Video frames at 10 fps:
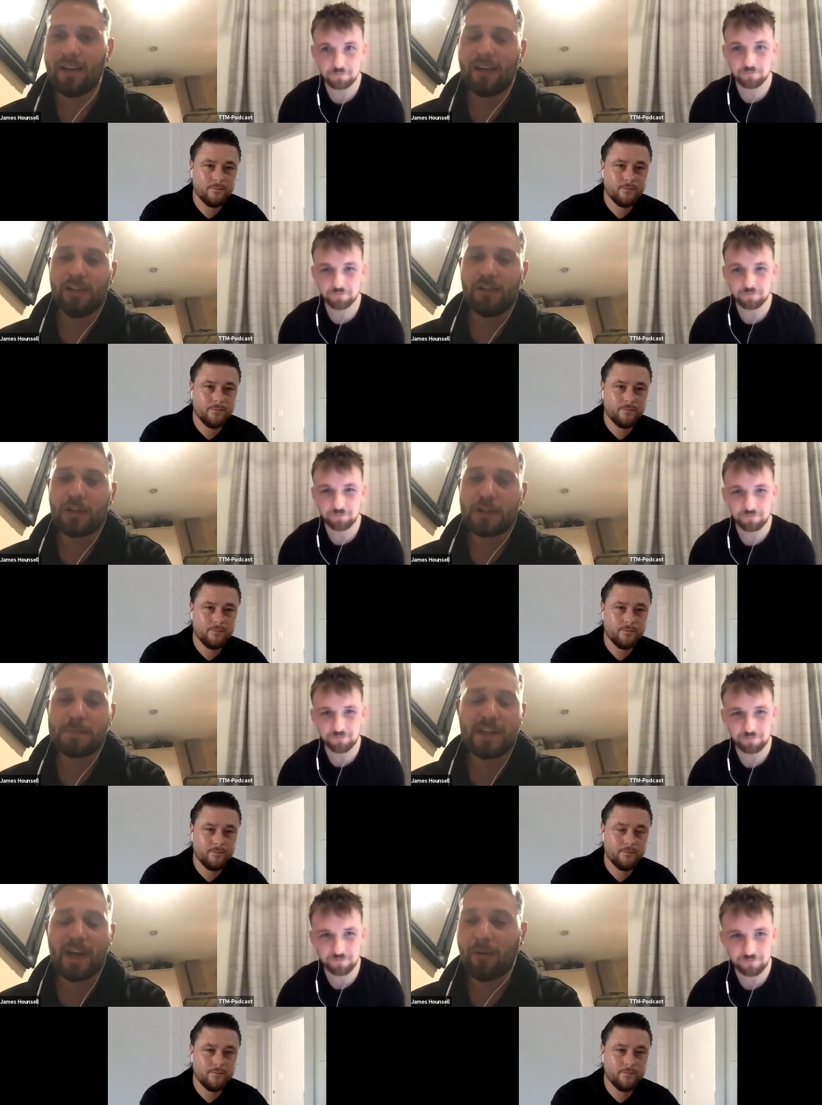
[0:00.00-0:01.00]
Speaker 1: You just
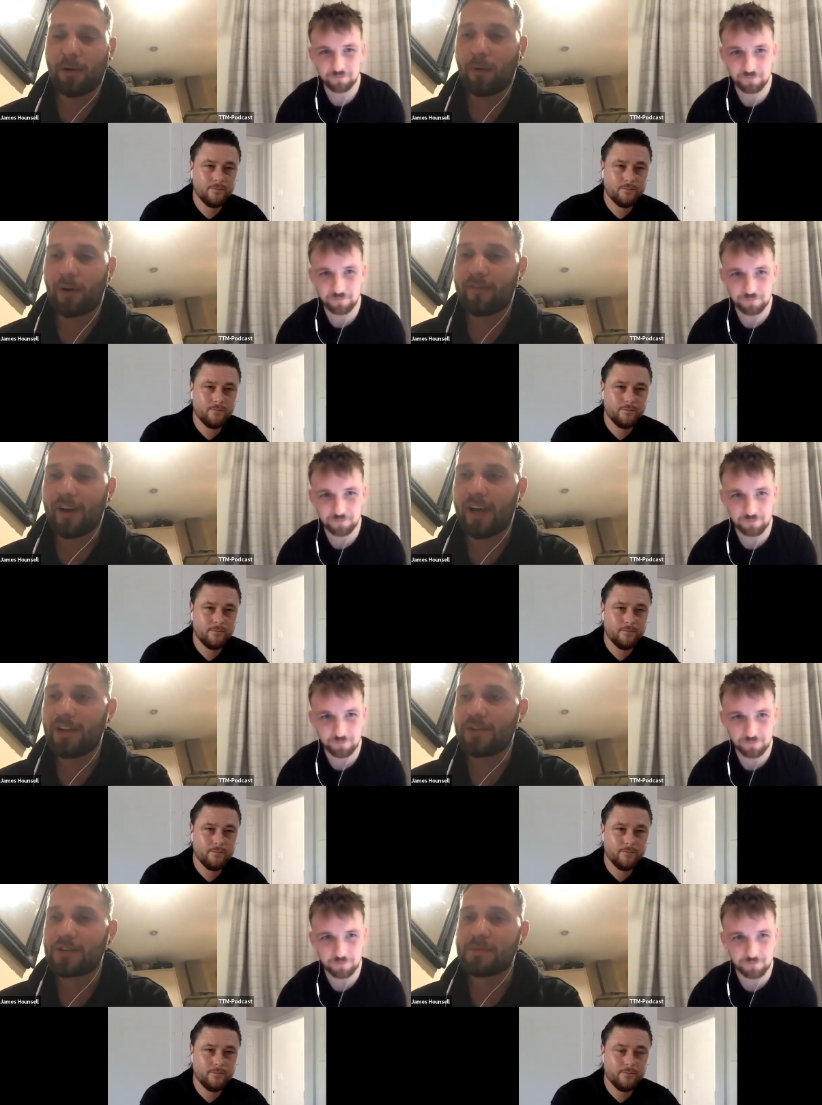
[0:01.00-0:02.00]
miss out on qualifying. You
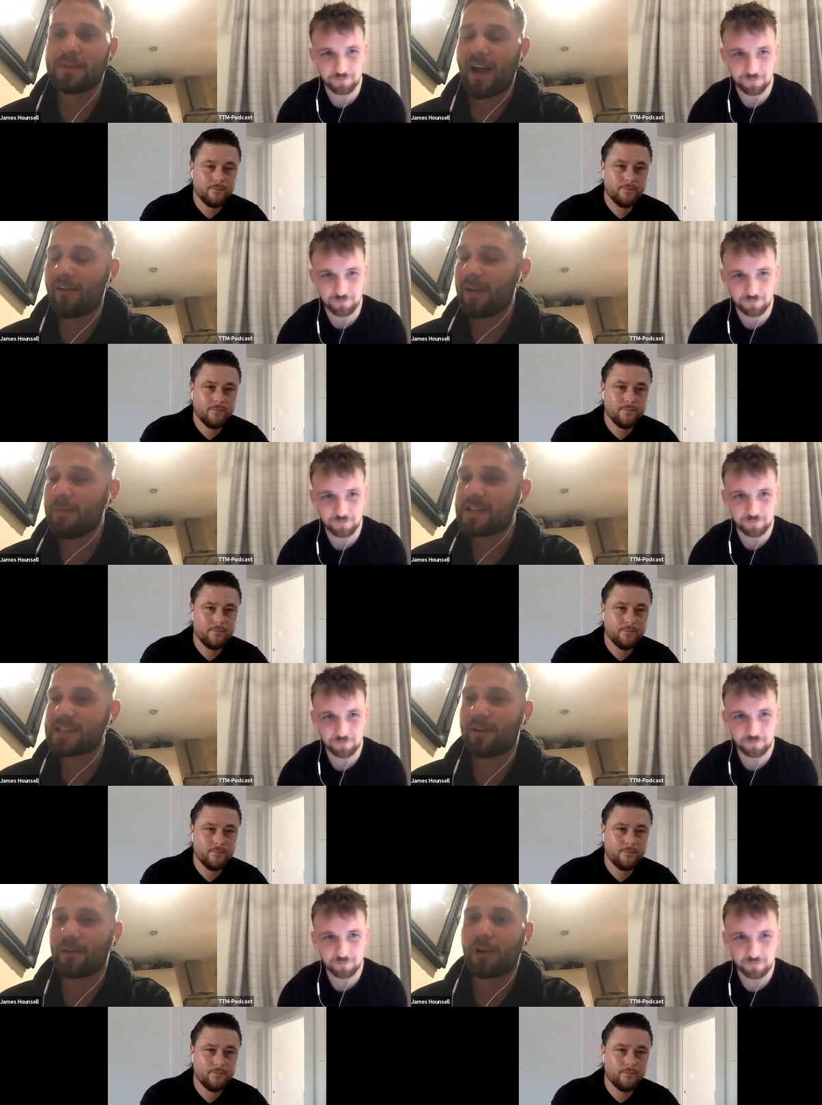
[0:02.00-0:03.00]
just narrowly miss
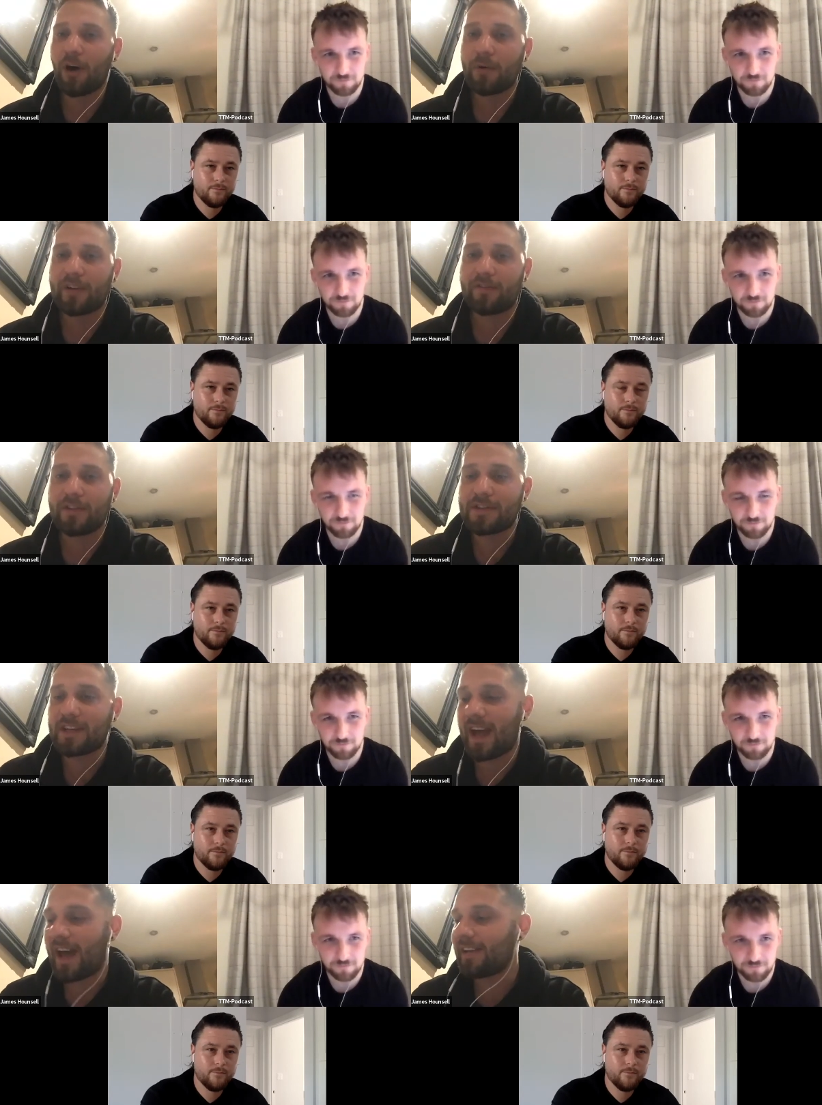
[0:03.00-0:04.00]
out on goal difference to
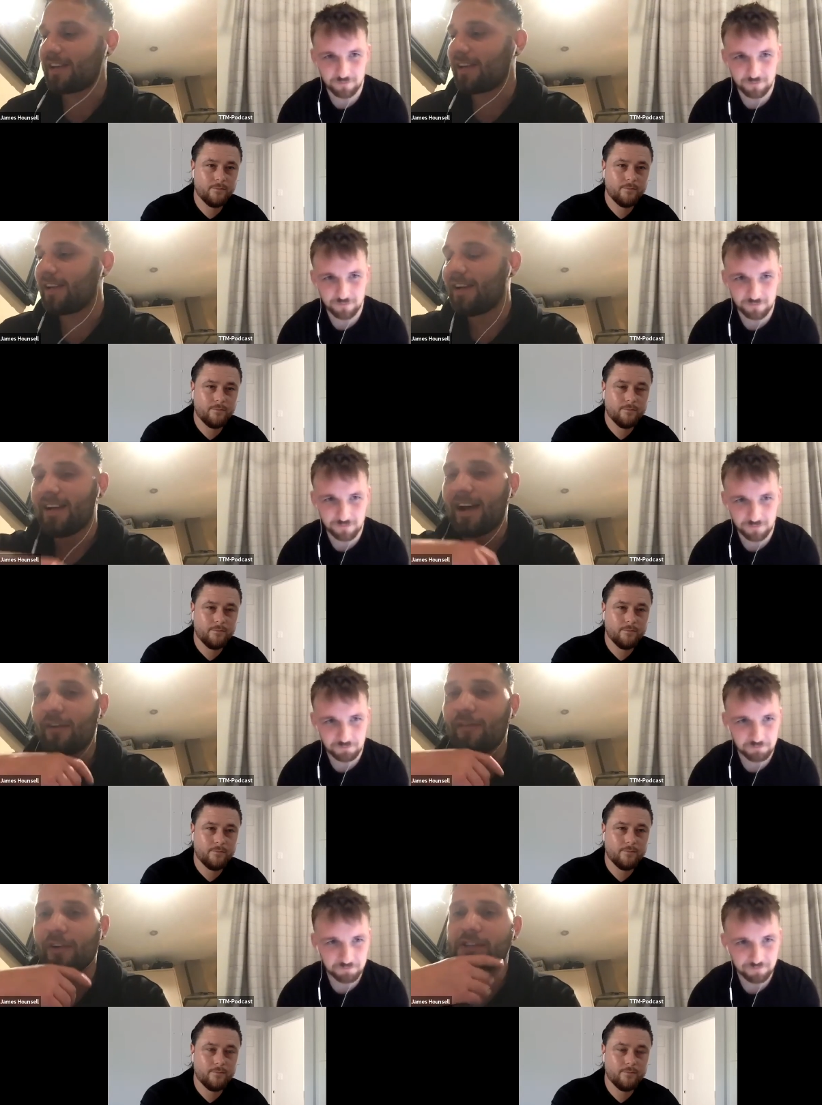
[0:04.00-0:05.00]
Canada
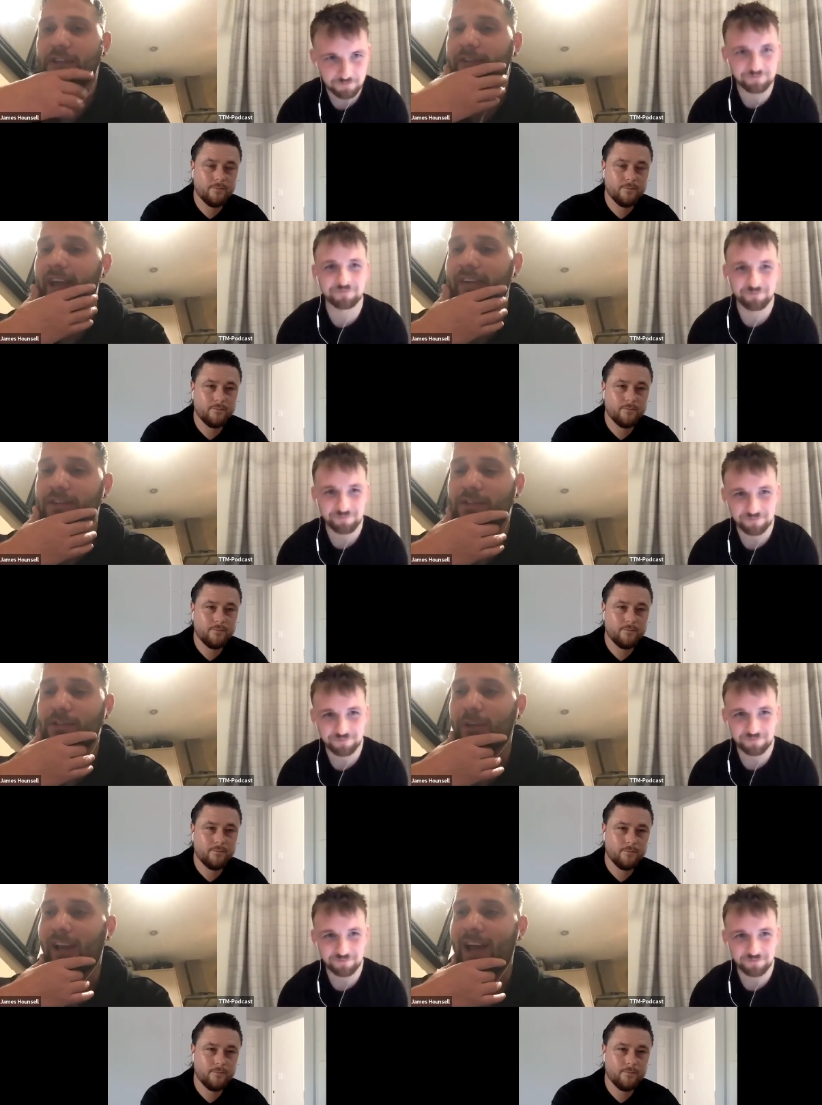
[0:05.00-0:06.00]
Alfonso Davies has
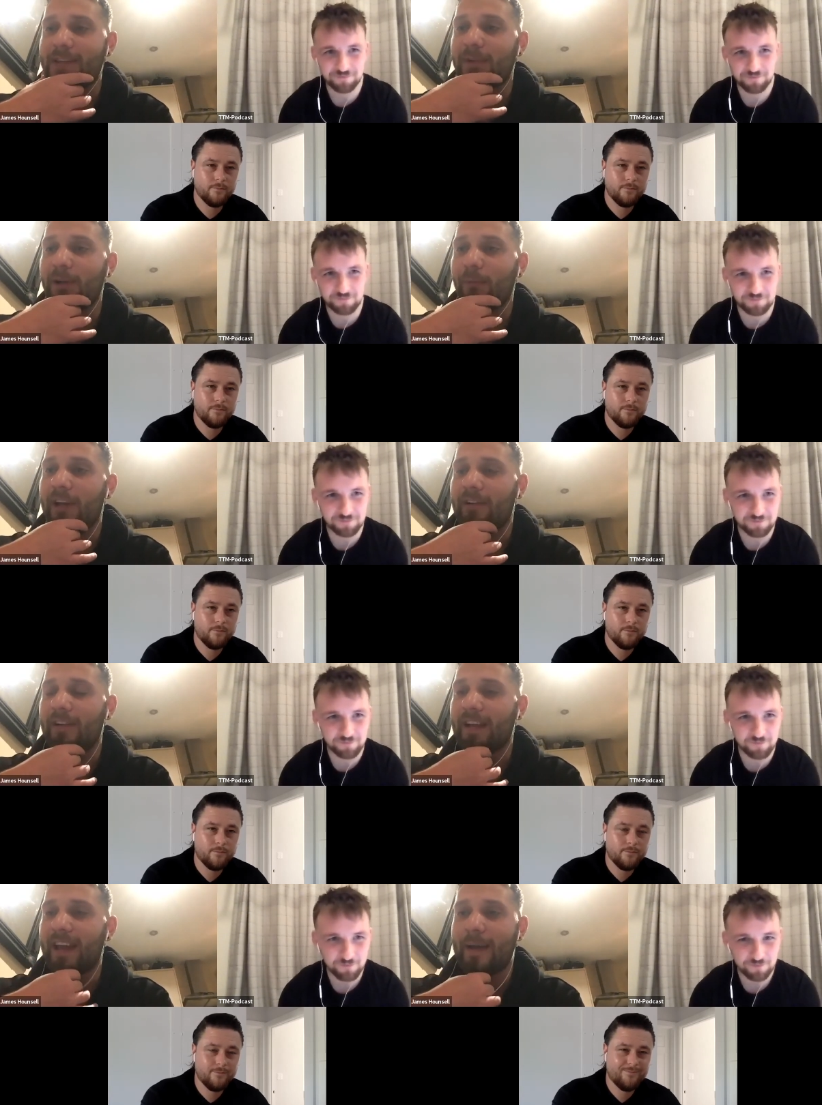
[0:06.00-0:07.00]
scored a last minute winner in
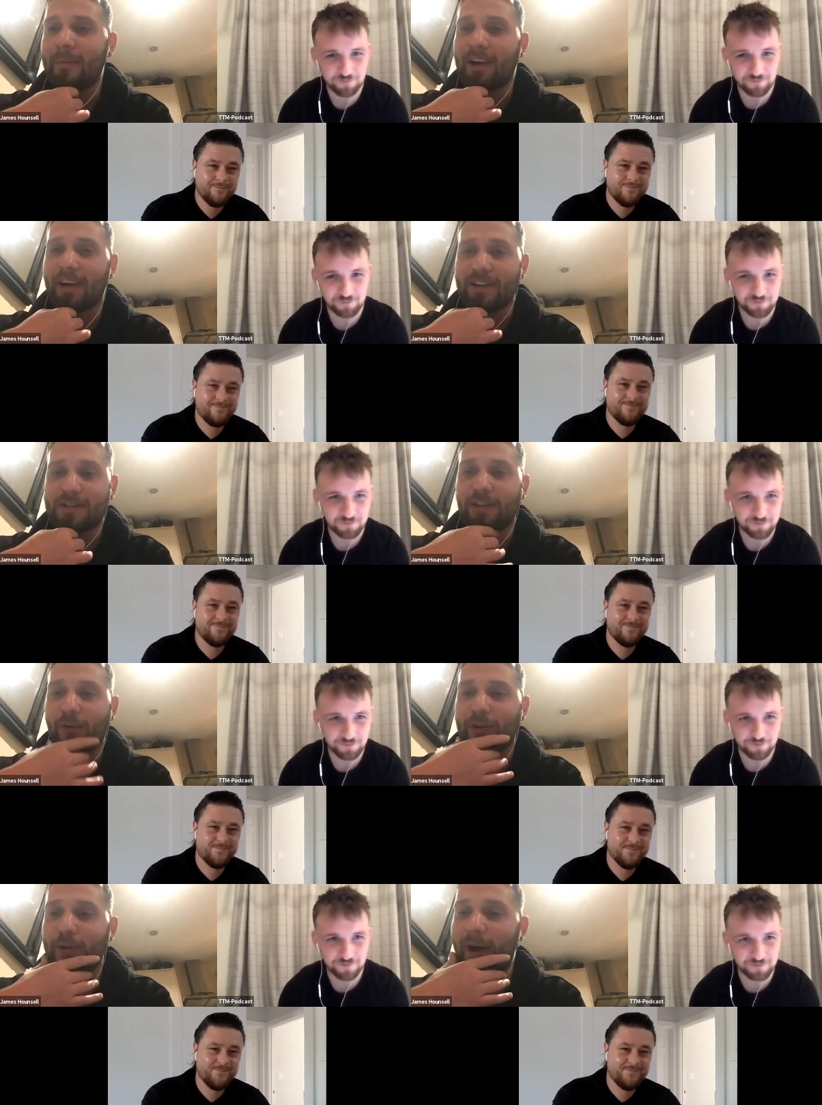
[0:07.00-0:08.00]
the Cayman Islands to
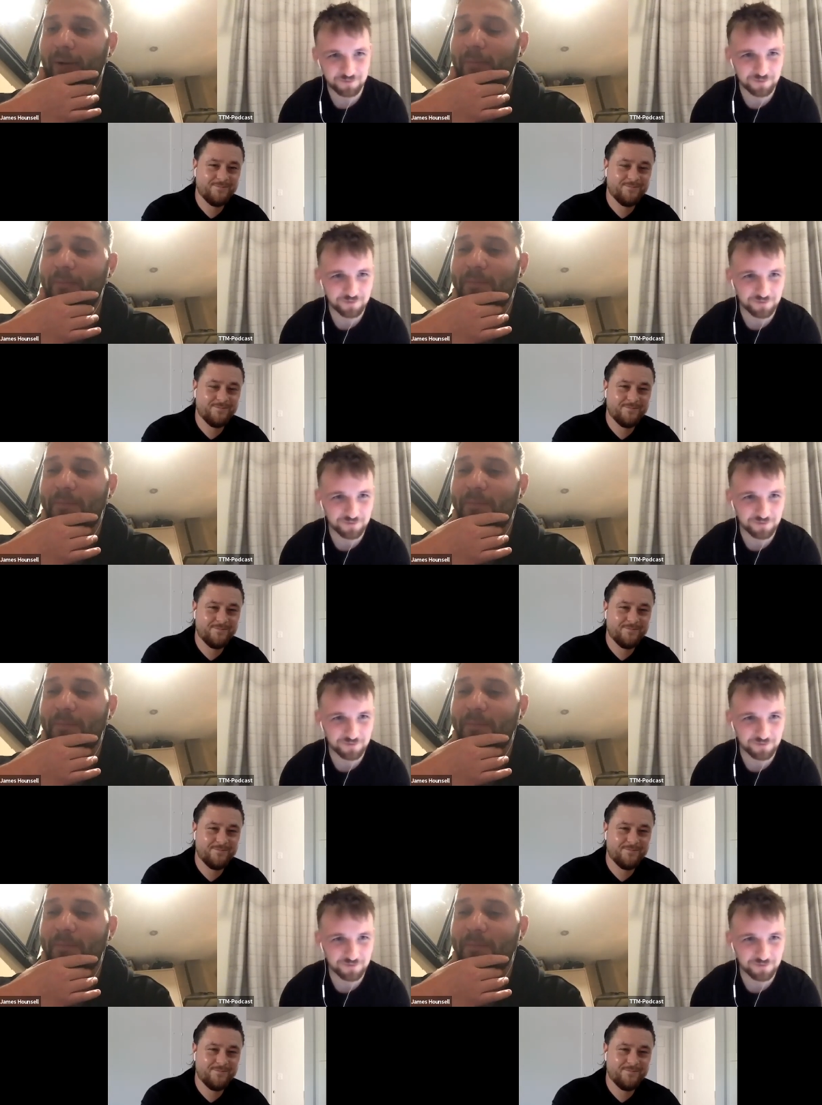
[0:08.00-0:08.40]
knock you out.